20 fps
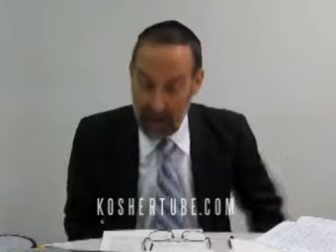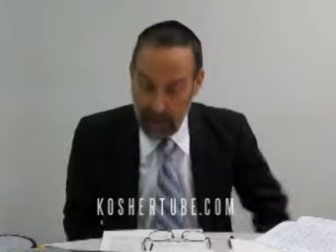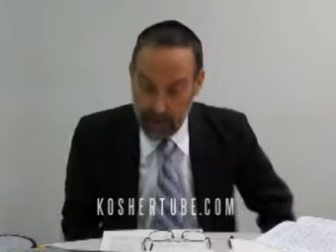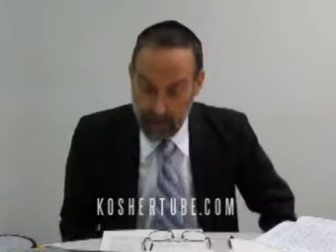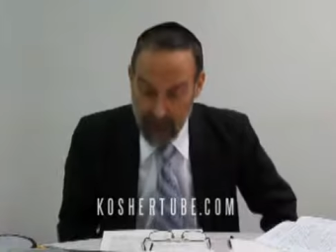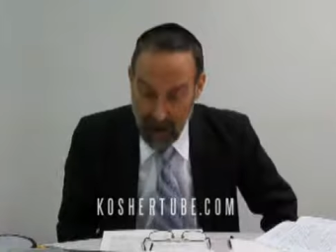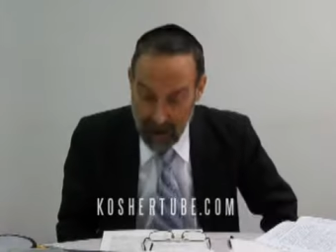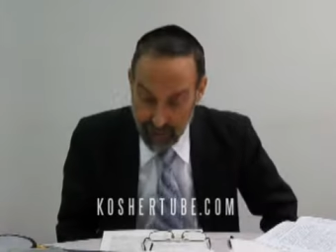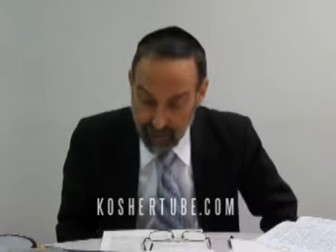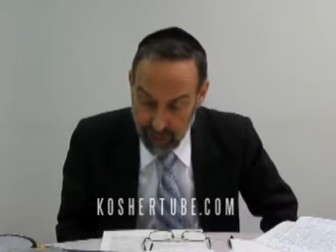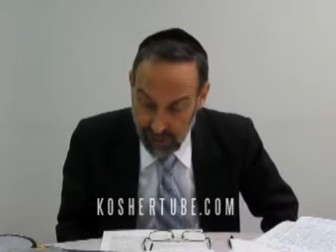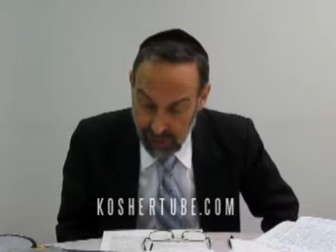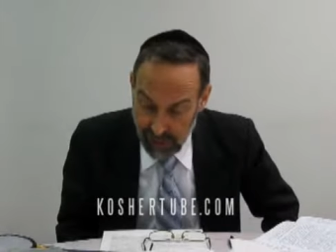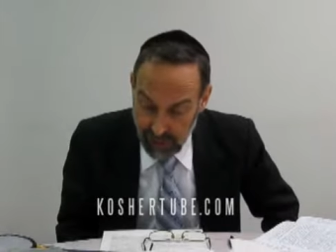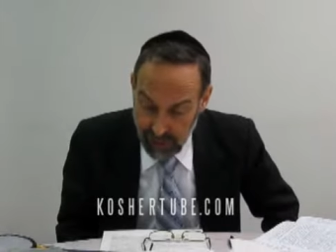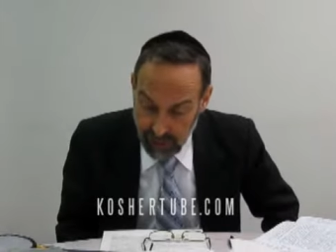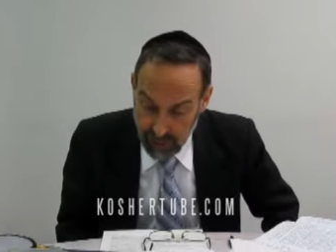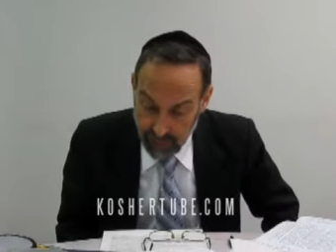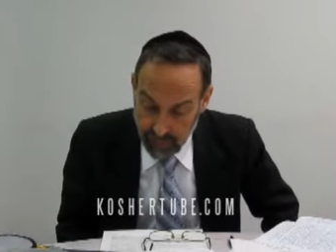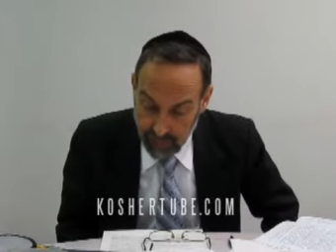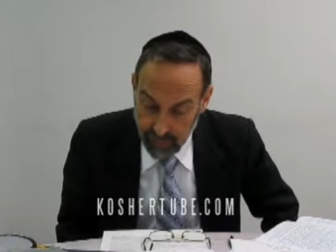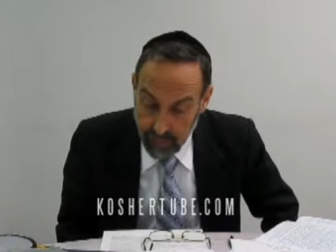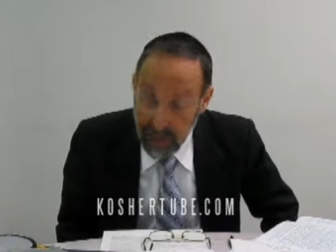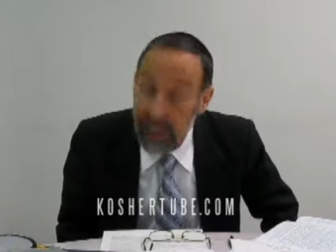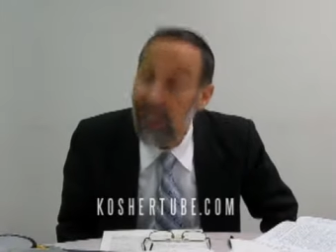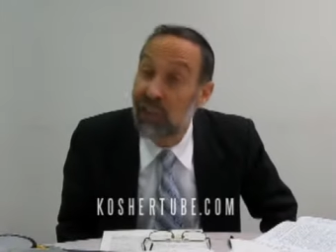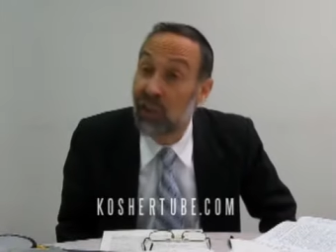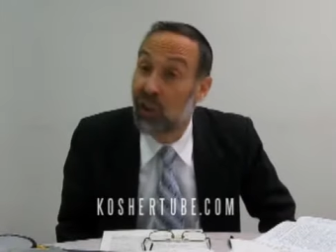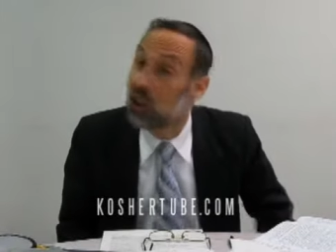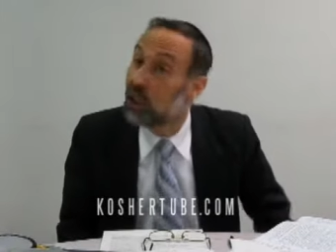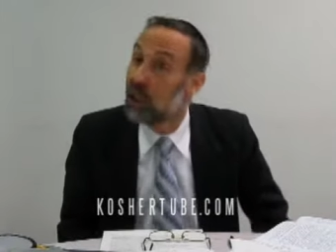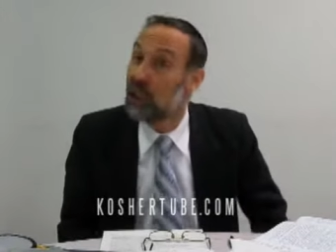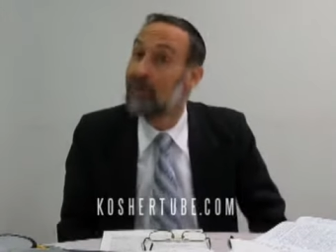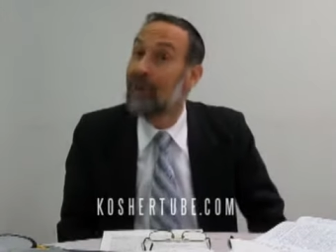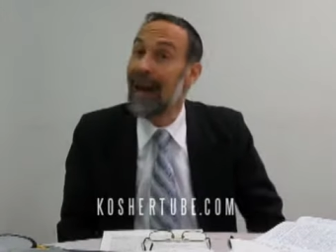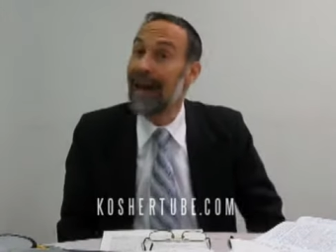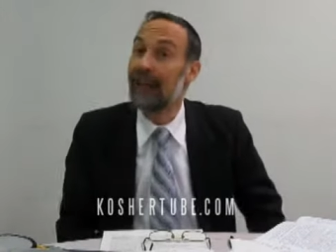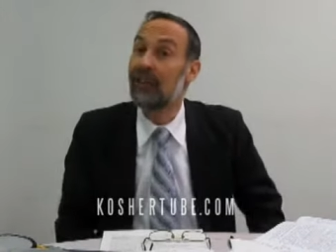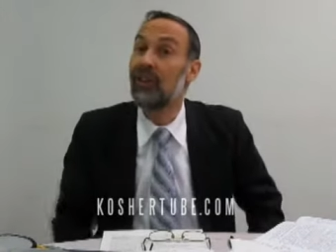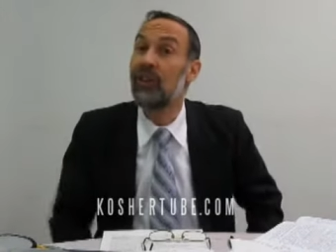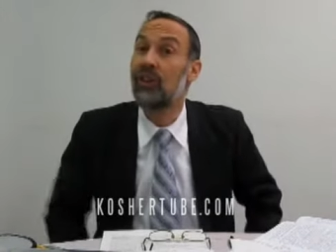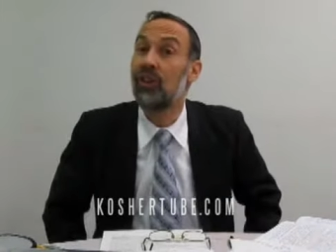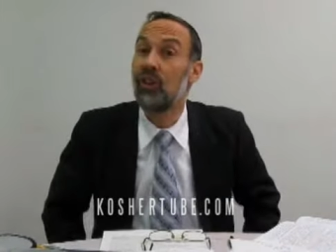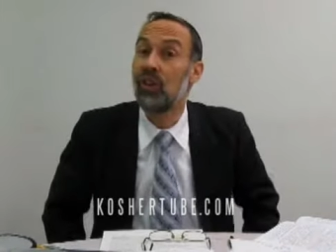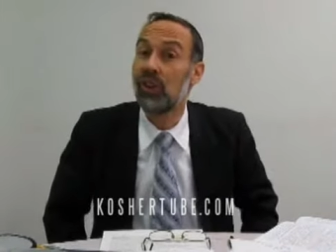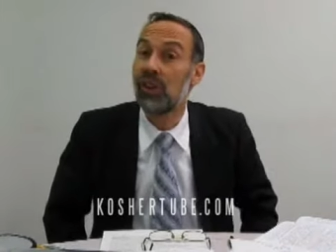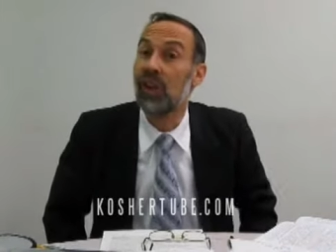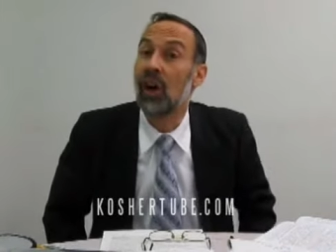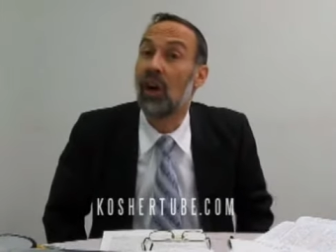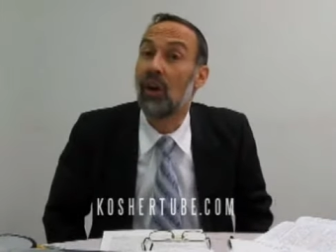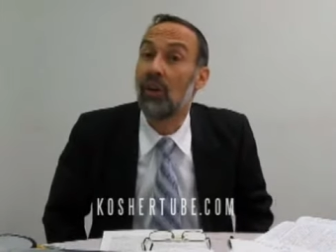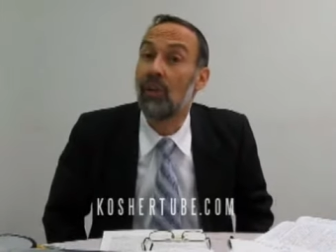prophecy, is duty-bound to do so.